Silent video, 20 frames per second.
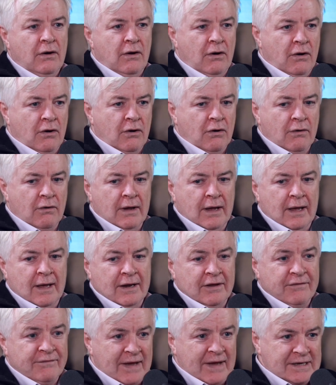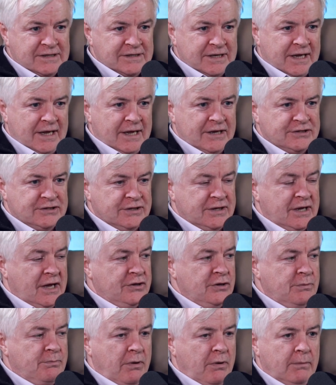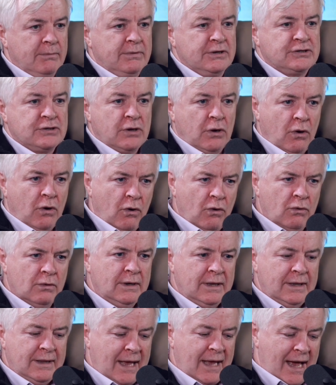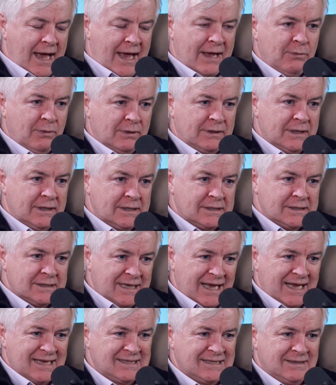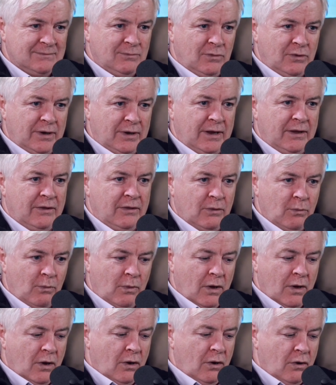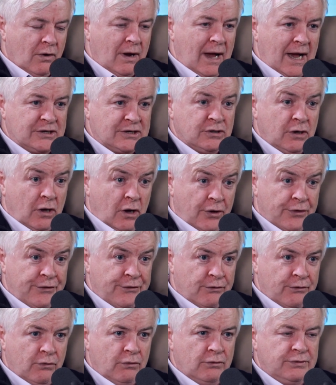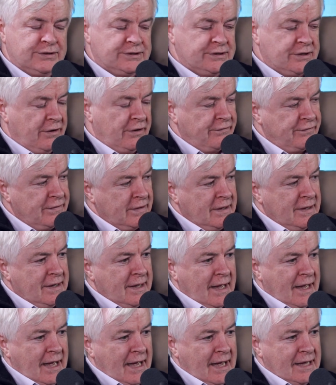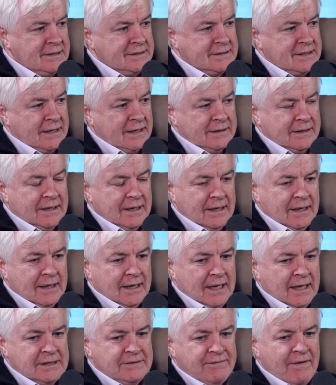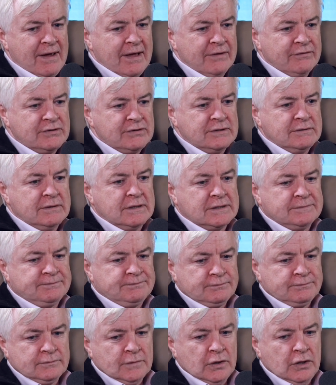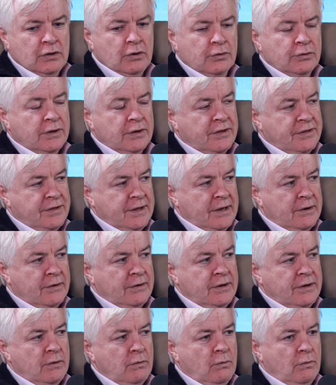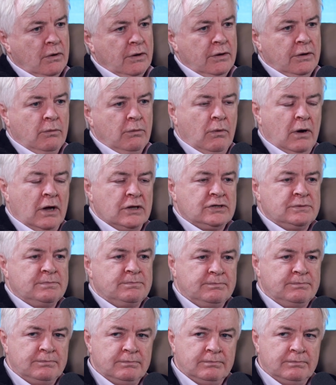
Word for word: or an investigation and you publish only the eyewitness testimony or, the, or actual under oath stuff. And uh, it's very interesting because you go to the theater and you, you watch